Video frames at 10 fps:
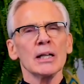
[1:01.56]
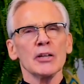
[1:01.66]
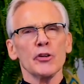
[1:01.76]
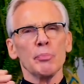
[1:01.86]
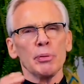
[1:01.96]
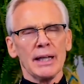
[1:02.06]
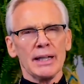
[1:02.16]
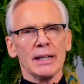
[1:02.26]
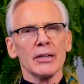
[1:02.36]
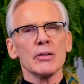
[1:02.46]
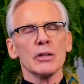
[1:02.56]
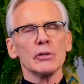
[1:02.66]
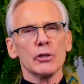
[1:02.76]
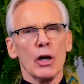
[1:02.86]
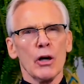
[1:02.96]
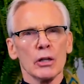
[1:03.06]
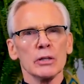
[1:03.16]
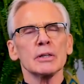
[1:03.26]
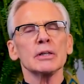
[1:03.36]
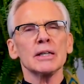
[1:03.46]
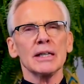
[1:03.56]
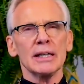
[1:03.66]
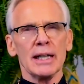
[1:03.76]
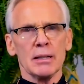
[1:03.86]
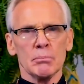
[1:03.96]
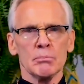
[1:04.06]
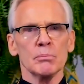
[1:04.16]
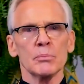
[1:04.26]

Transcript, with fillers: He is playing the long game,